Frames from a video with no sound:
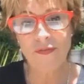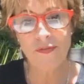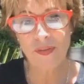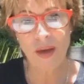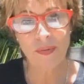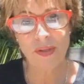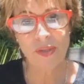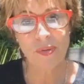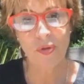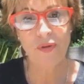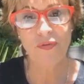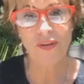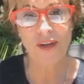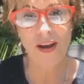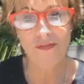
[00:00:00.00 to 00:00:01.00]
That was proof
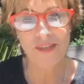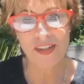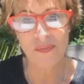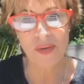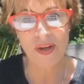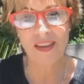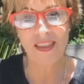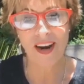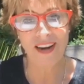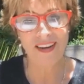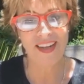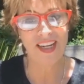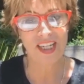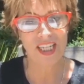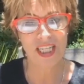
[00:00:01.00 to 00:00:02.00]
enough to me that I
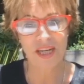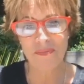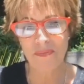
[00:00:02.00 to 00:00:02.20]
needed to get my